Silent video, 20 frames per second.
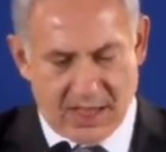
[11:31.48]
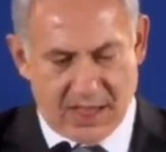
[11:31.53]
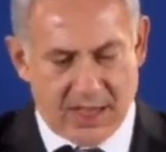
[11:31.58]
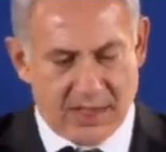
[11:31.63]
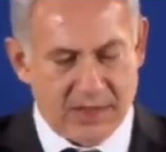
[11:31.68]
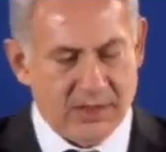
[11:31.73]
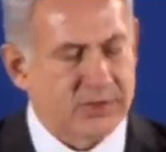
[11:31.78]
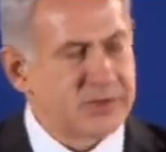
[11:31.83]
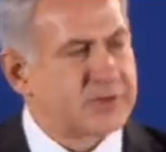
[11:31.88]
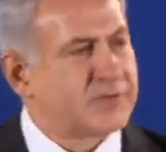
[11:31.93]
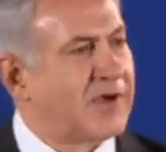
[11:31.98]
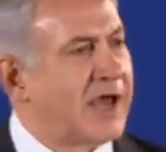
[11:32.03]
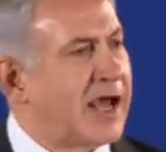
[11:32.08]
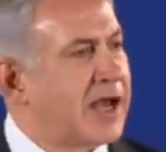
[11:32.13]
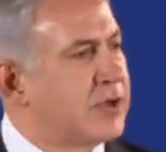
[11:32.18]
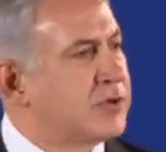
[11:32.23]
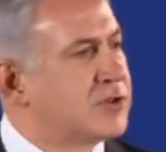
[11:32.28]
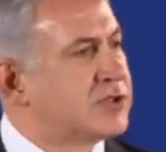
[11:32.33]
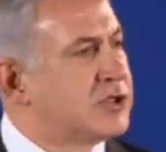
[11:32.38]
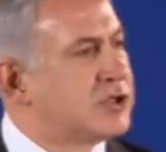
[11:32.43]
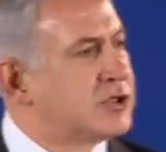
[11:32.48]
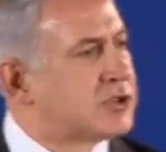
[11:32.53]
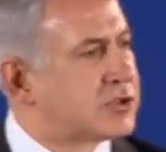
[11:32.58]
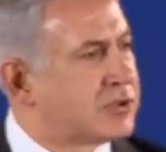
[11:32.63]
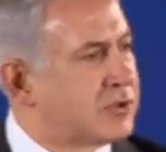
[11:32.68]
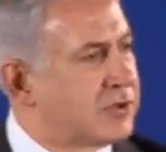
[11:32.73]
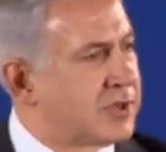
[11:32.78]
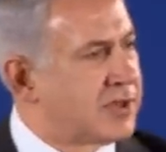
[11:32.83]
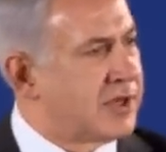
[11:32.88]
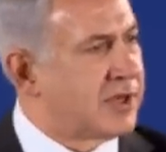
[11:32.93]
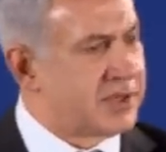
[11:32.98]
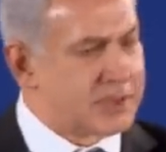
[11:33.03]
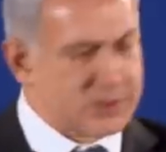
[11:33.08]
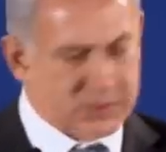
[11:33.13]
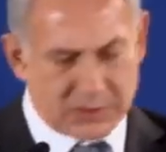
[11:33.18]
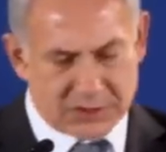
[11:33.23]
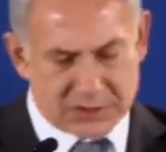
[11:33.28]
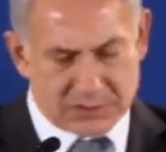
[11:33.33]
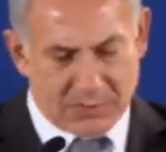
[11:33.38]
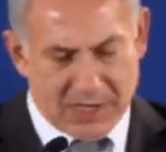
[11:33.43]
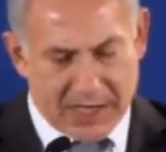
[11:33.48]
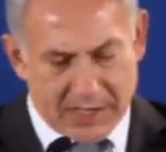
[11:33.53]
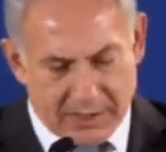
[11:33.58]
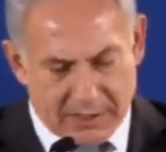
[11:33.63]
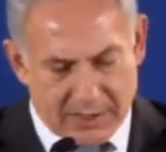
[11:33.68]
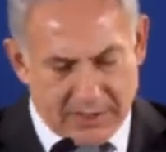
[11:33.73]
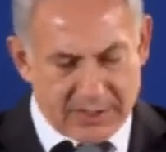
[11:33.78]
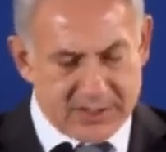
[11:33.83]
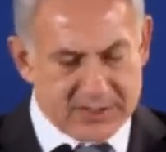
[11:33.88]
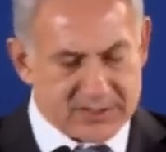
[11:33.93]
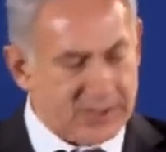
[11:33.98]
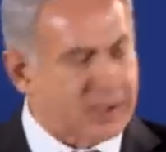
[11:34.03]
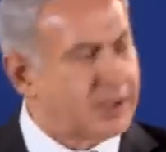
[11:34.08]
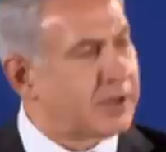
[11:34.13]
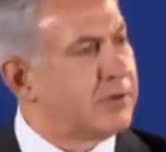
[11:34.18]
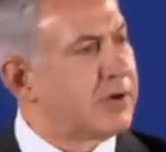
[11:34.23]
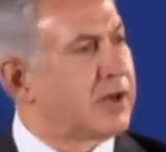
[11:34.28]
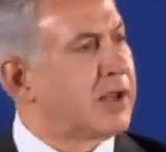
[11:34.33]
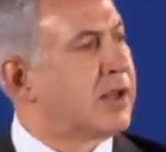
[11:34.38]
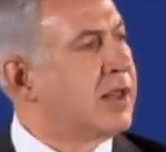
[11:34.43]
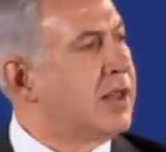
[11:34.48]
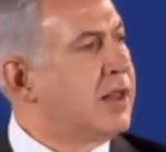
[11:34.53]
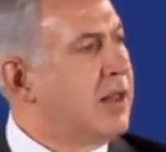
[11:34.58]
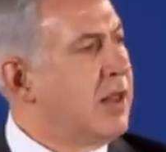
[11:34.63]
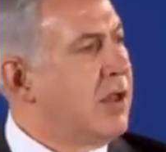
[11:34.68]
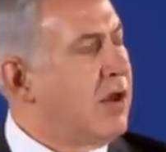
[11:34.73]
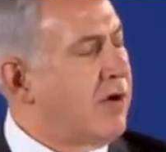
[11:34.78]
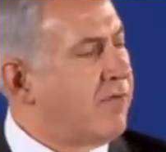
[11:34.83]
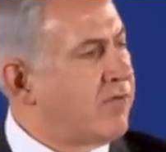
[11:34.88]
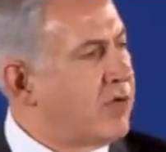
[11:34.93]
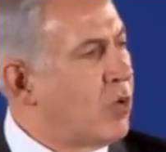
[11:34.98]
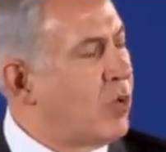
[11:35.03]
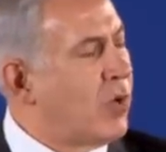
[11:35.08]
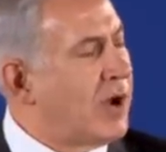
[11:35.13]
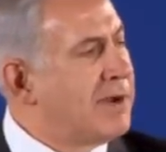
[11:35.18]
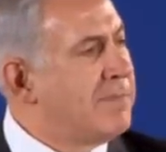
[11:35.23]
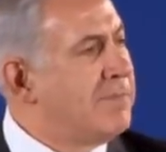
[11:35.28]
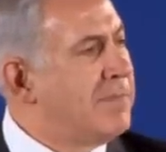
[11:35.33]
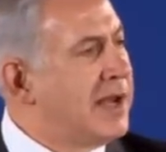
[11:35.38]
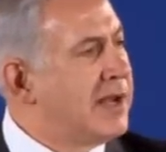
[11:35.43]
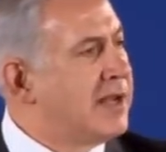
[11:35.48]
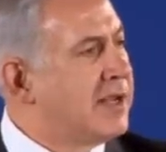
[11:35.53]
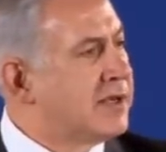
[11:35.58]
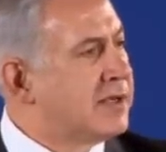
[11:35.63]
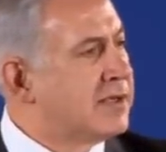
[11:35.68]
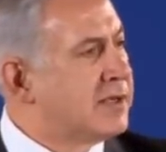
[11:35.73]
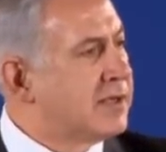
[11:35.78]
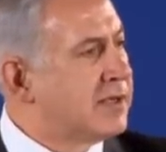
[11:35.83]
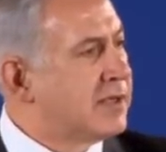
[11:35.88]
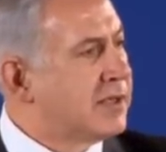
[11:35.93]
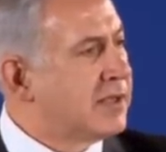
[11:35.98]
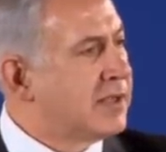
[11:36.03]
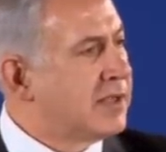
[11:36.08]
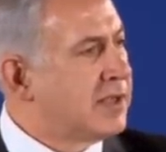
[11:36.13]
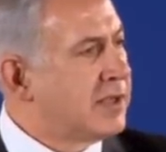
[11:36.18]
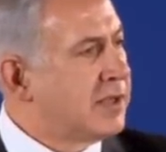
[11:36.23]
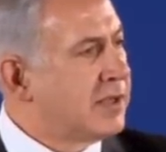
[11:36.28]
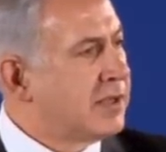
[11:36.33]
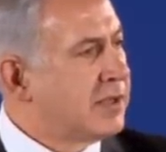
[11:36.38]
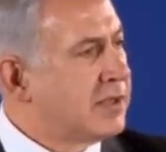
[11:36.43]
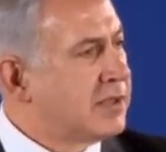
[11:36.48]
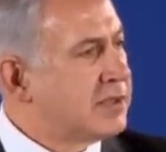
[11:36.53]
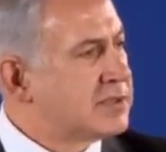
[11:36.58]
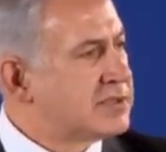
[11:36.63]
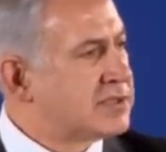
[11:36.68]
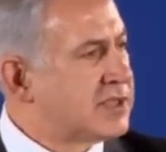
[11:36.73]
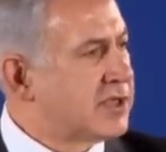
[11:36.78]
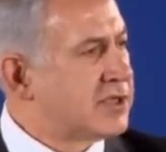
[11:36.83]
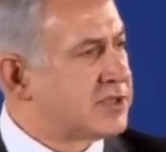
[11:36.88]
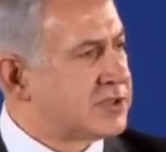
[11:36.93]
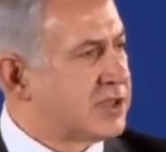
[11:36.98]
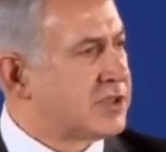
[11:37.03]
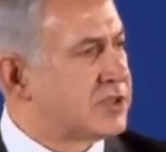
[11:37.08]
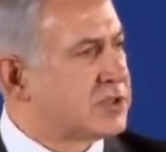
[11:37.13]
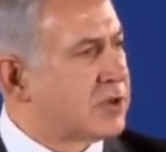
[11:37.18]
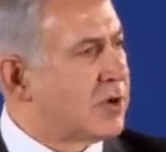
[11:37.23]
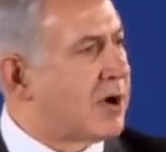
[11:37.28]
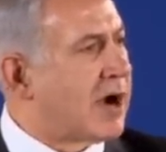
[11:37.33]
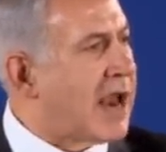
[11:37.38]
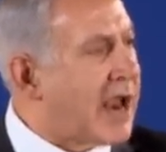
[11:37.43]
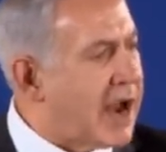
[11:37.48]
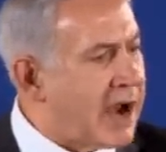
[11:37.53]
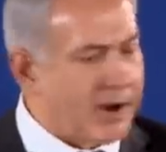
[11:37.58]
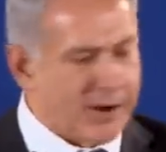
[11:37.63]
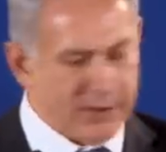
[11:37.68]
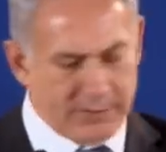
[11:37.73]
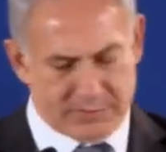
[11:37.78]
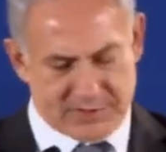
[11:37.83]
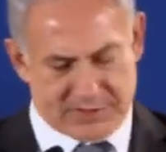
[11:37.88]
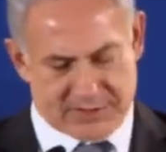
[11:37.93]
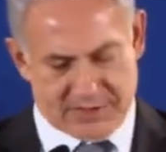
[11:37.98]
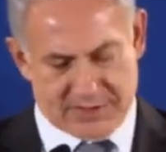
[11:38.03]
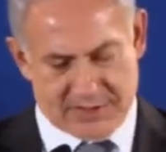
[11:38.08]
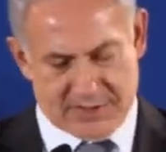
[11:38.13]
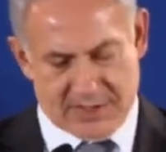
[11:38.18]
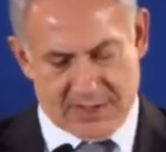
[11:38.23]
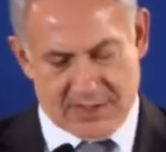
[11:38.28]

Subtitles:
And those values ensure that Israel's minorities, including over 1 million citizens who are Arabs,